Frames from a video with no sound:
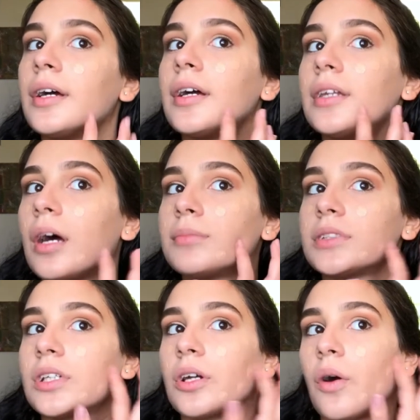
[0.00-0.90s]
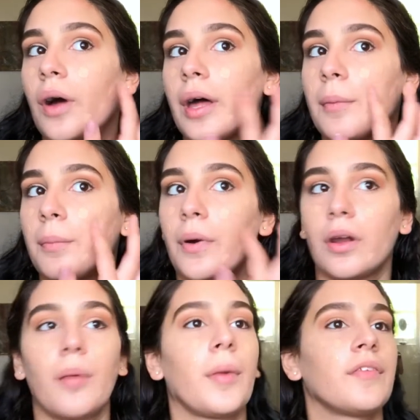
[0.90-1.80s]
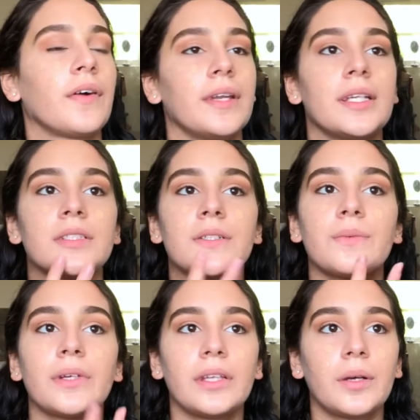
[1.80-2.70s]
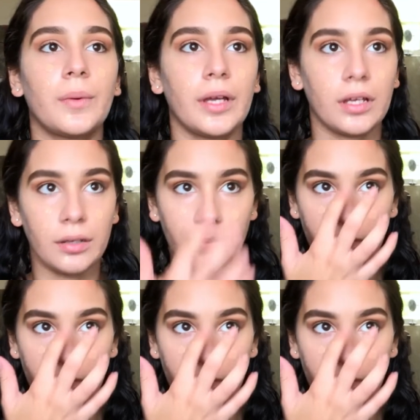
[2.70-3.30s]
And now I'm just gonna go ahead and put on my foundation really quick.